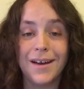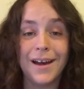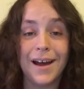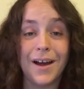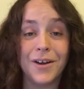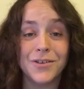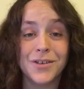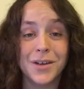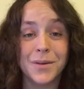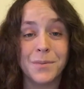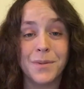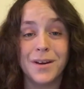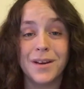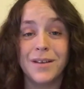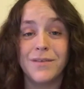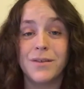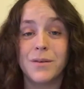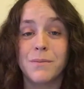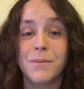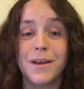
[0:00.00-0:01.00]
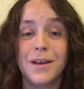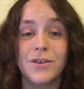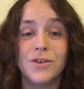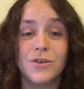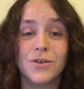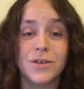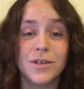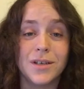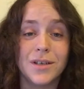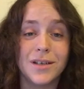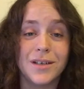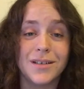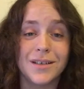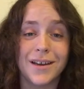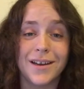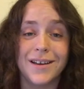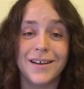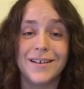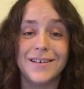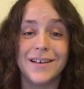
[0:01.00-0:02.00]
Outside many of the major cities,
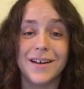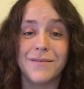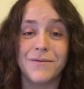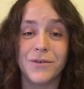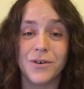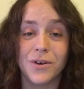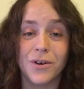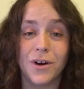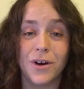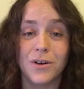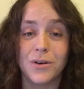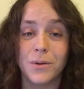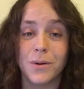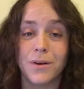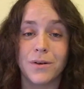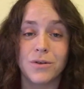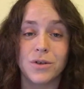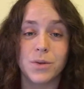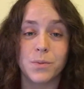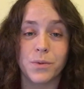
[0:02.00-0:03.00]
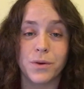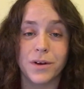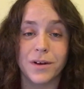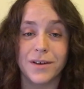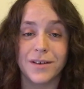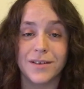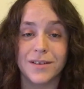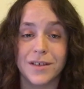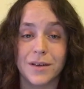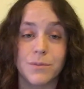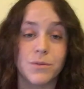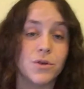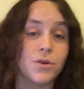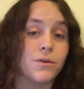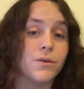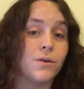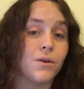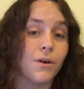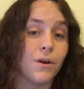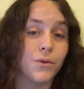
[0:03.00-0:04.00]
i.e. Denver, Colorado Springs, I'm
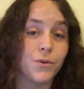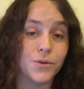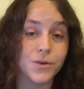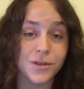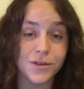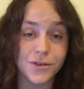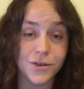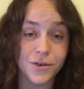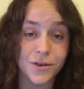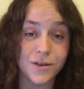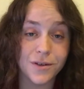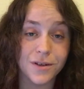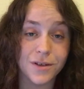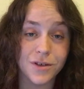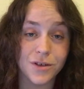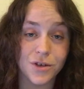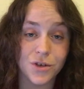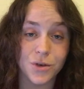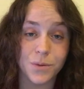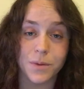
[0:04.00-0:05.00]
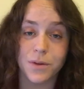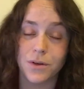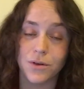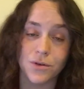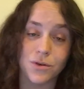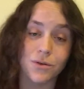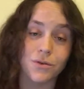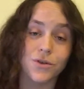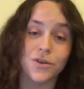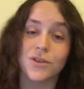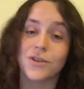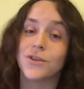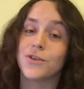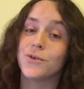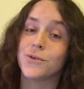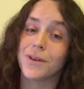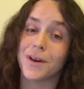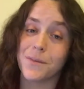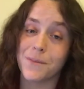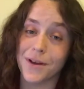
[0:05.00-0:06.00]
sure there are others included in this too, but those are just the
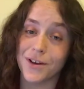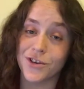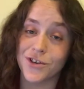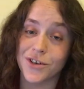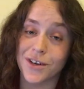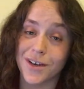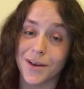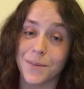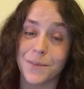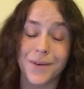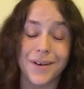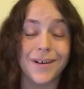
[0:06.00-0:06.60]
two that I'm mentioning.